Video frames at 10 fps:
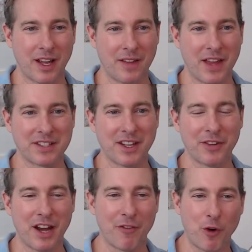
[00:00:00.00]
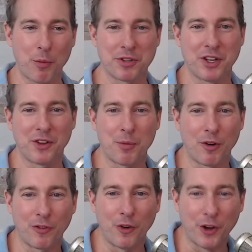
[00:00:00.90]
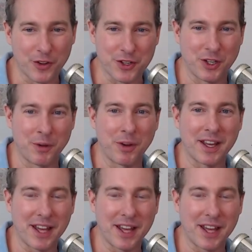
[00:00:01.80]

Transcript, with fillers: And that's definitely not 4% of their portfolio this year, I'm going to